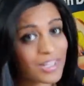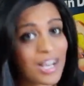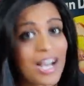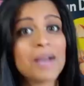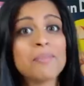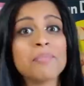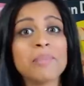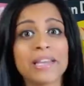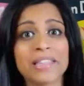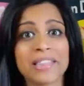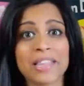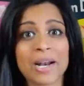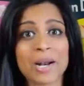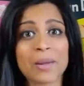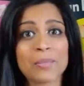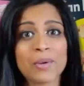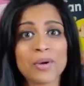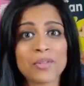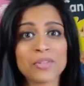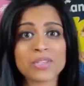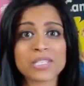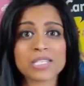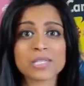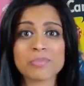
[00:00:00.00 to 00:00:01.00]
I made that up
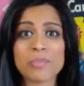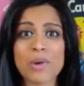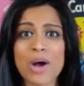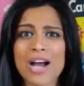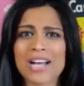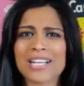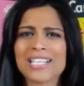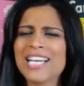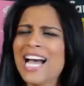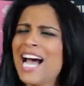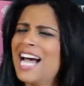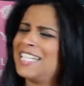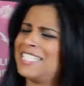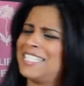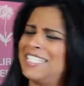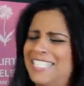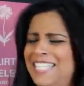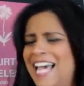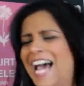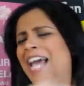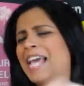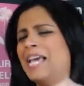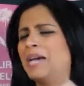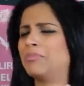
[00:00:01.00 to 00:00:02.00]
on the spot. God
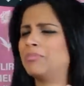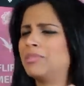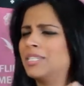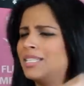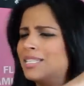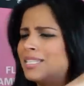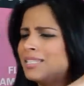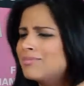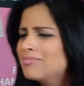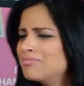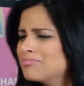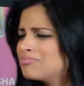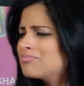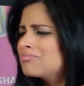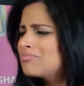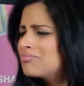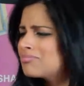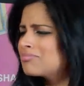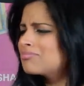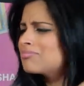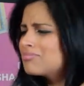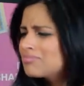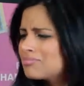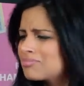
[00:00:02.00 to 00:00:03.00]
damn, Lily.
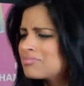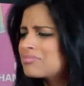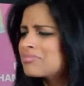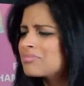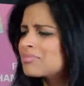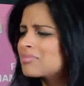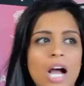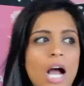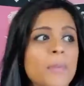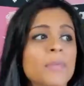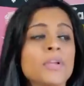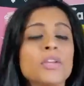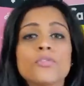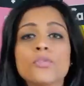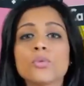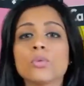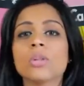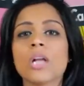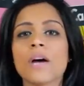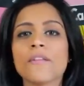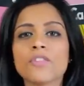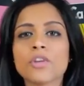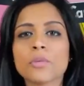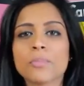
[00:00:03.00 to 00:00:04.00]
I mean, if you
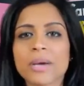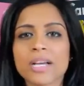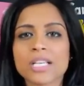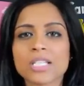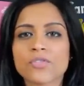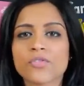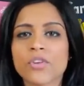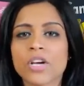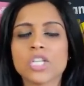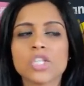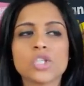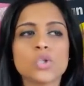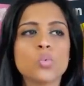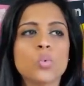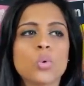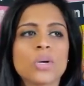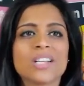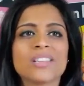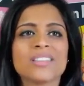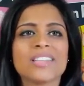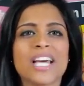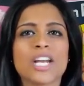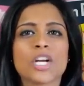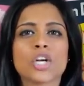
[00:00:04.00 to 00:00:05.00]
love your best friend, you
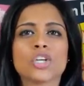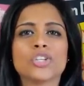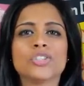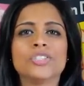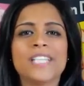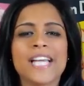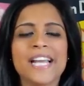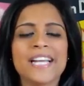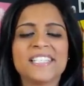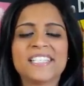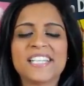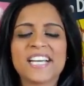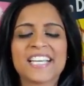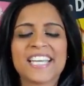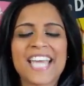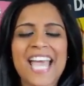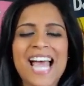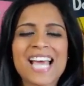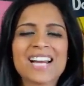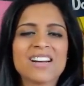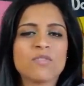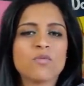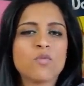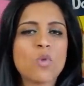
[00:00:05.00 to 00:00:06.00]
wouldn't let her date a
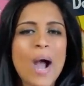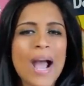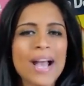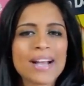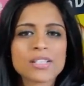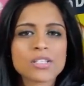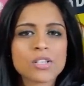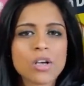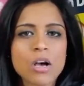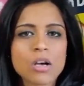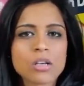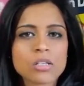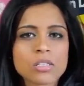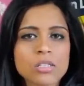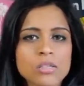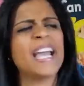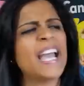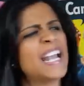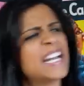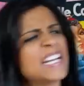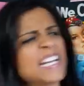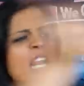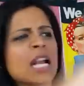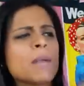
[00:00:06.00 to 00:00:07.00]
can of wax sauce.
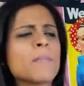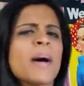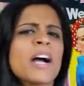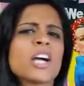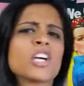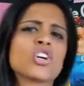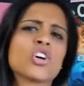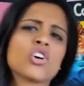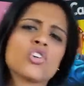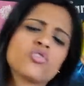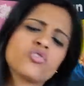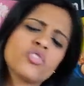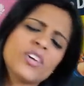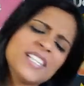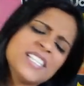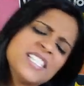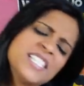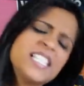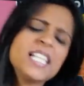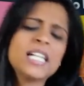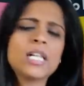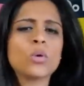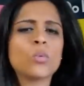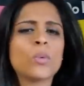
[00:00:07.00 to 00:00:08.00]
Ain't none of my
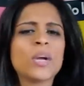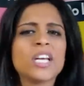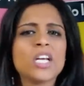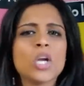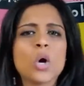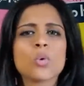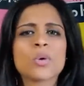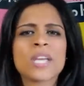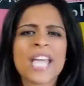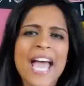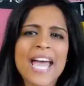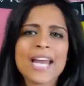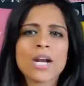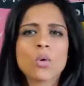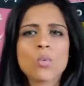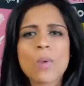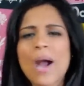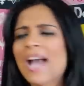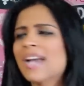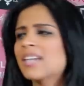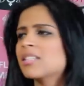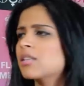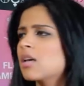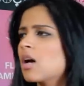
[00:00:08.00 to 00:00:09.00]
girlfriends dealing with no can of
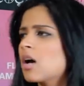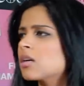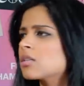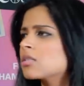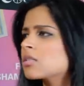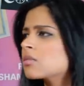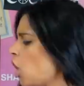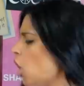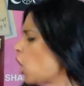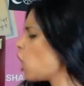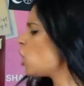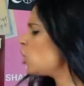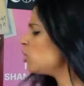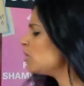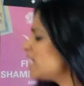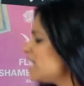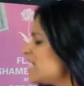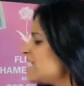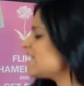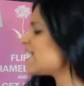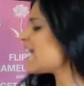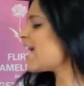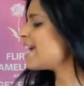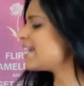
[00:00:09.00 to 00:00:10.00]
wax sauce.
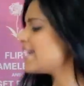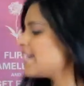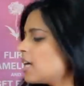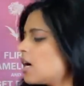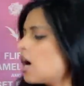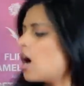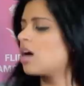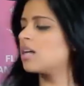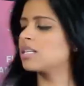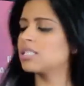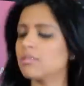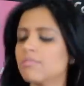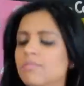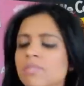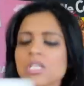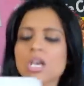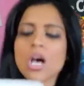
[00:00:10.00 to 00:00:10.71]
Only dating awesome